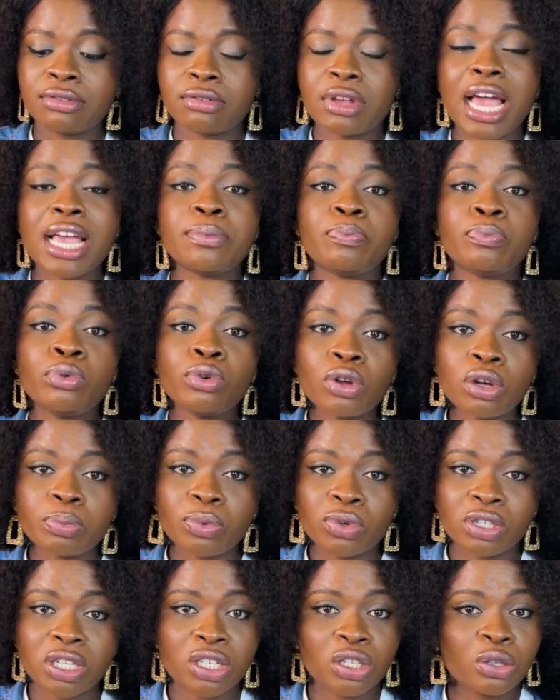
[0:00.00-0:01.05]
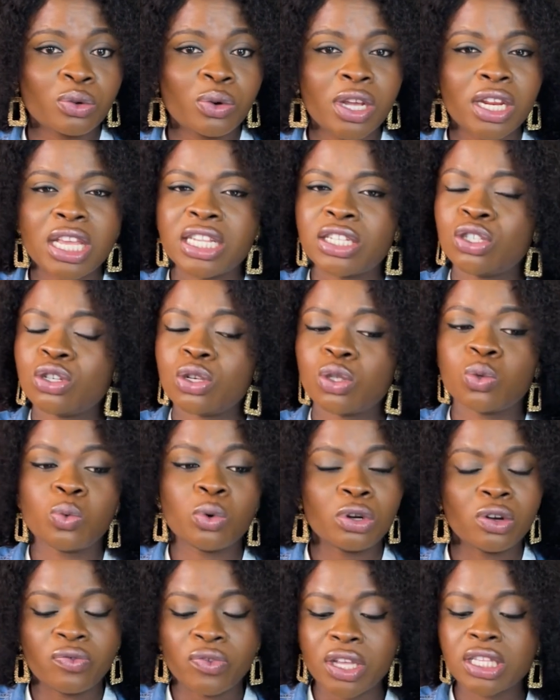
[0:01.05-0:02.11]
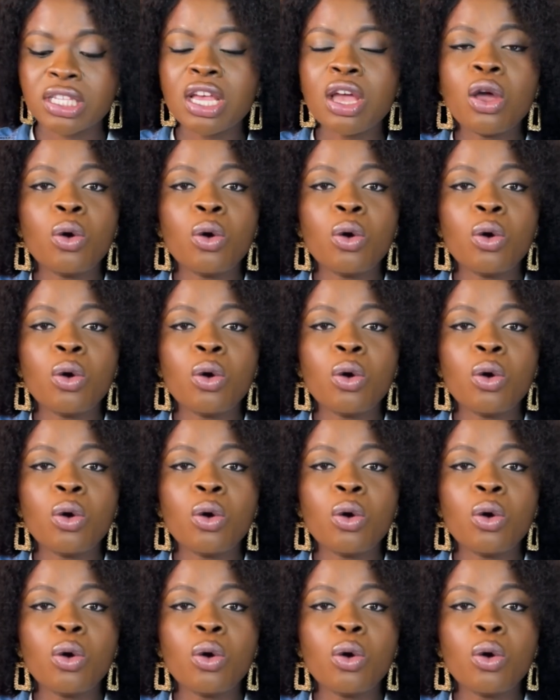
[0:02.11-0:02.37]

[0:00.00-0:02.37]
I put up on the screen is just one of it.